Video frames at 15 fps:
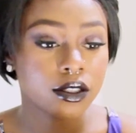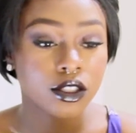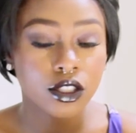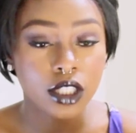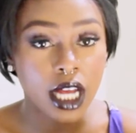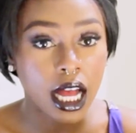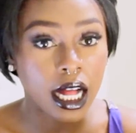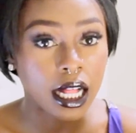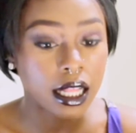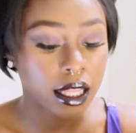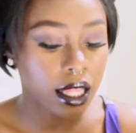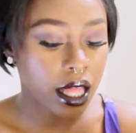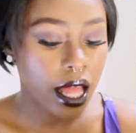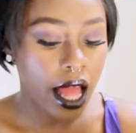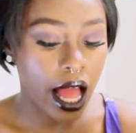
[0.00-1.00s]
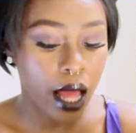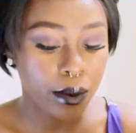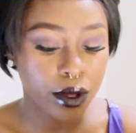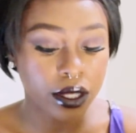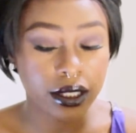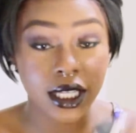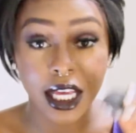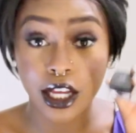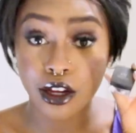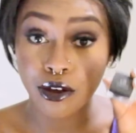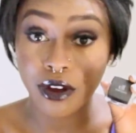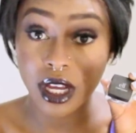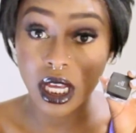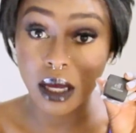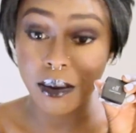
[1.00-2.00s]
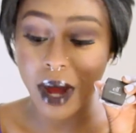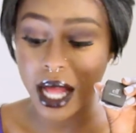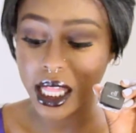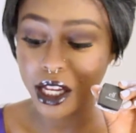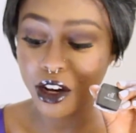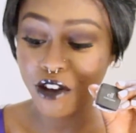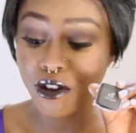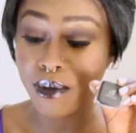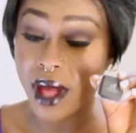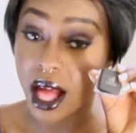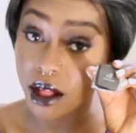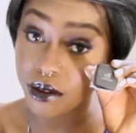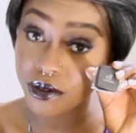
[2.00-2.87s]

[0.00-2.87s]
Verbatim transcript: gel. I'm using a cream eyeliner from E L